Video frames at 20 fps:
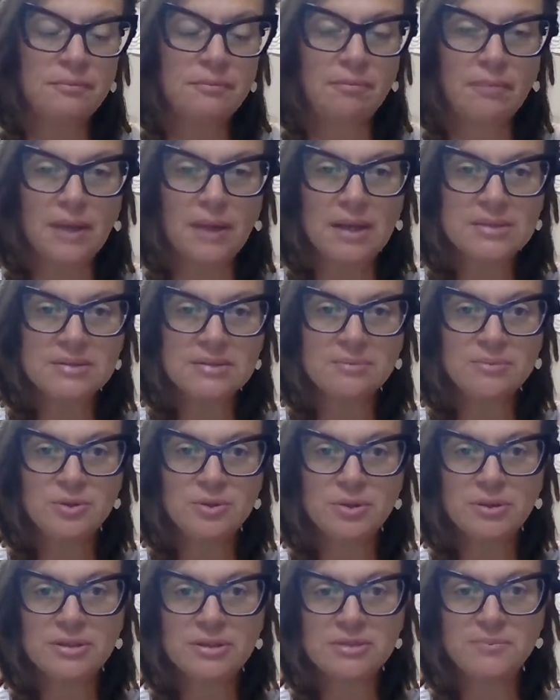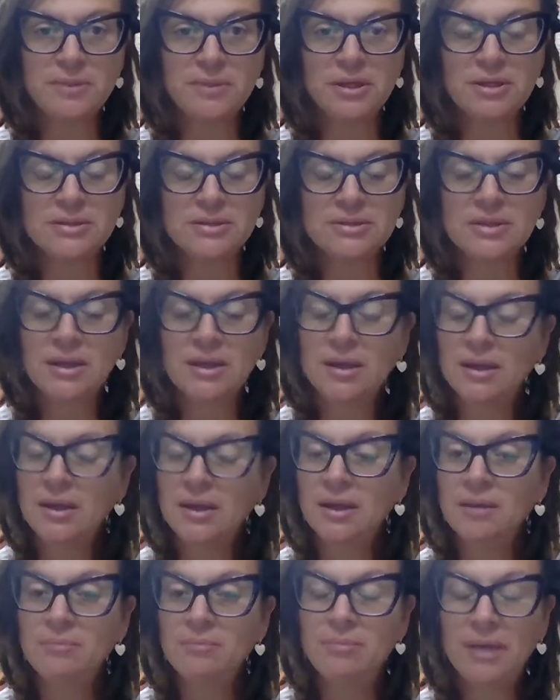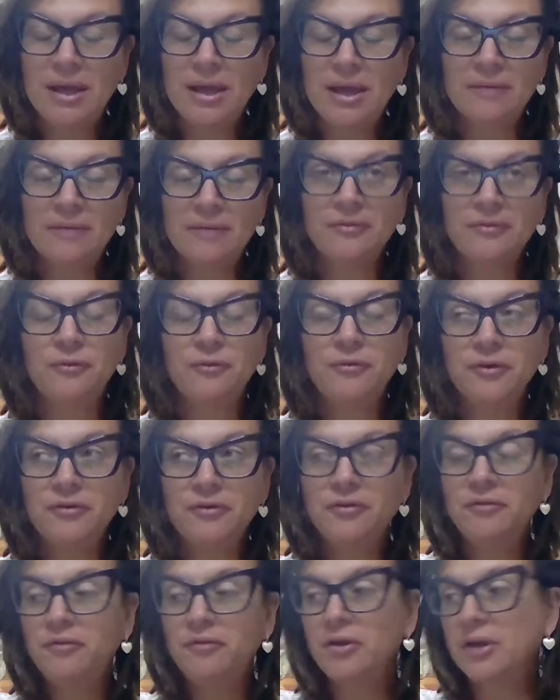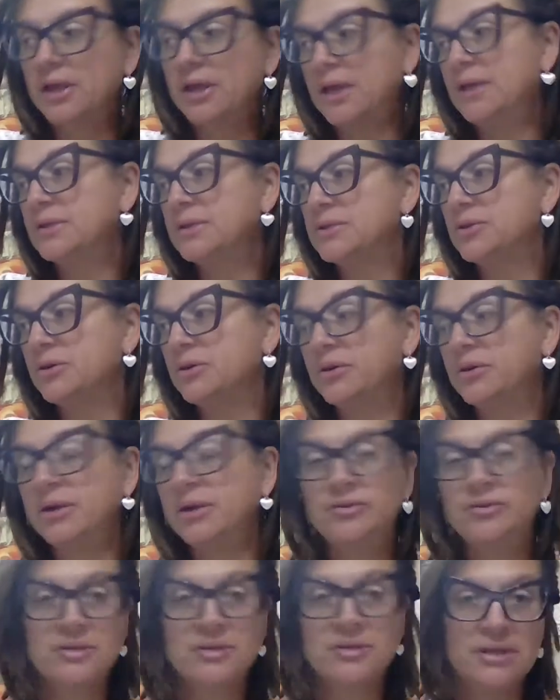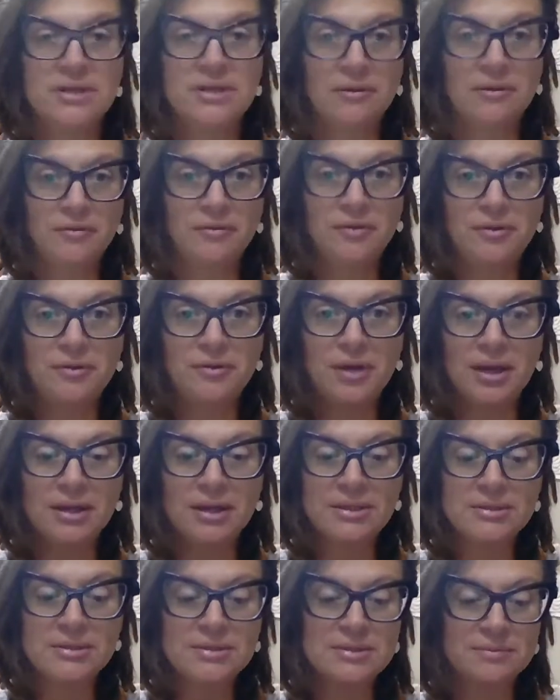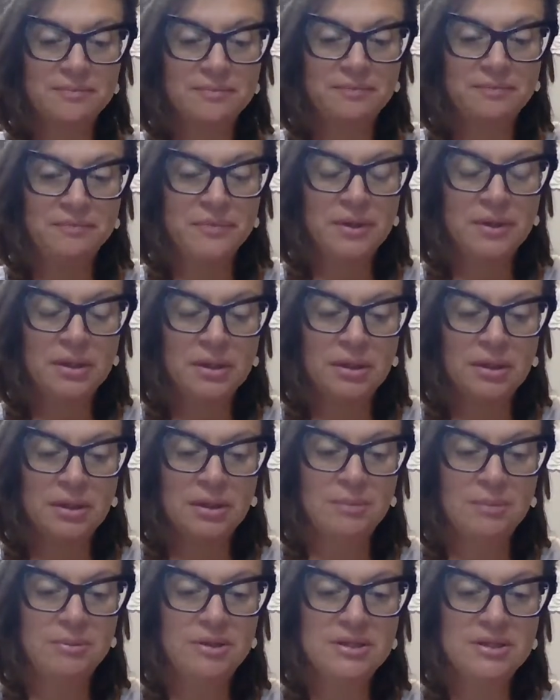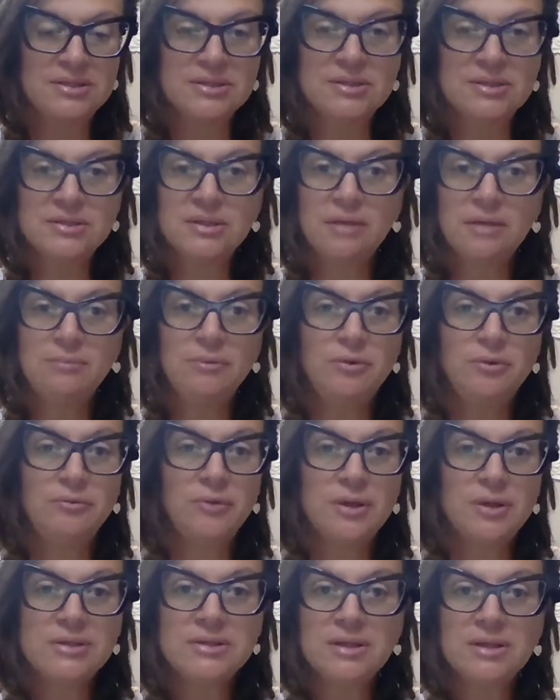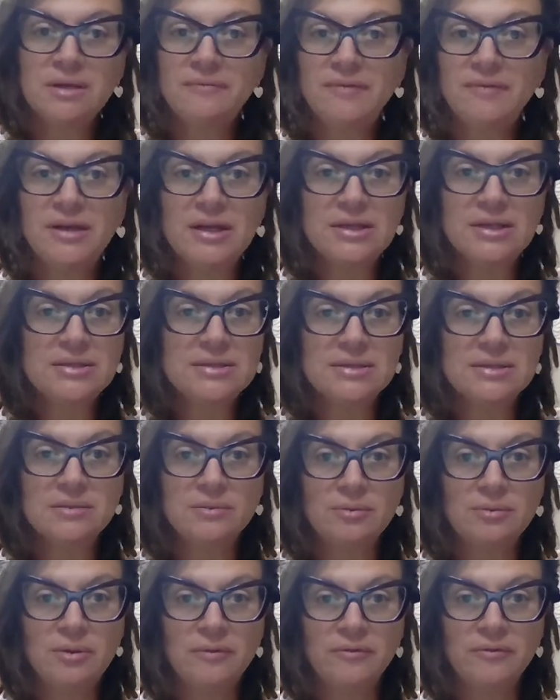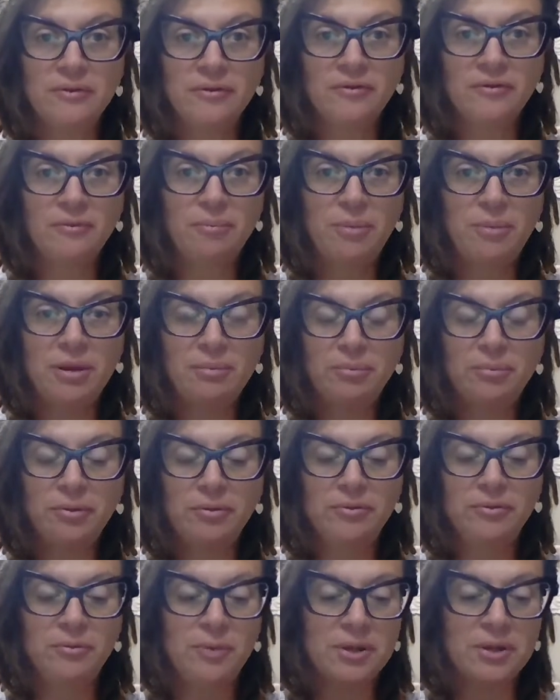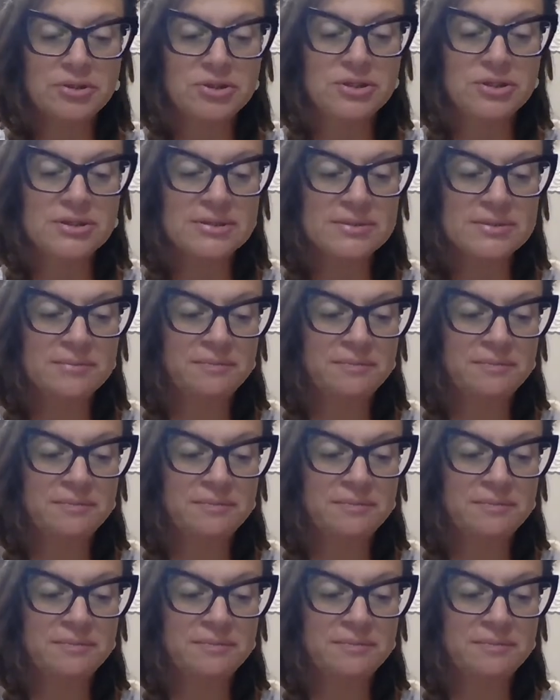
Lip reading: as I'm doing this because, man, so first of all, Cancer, interesting for you guys. And this is Sun, Moon, Rising, and Venus, whoever is being pulled to watch this.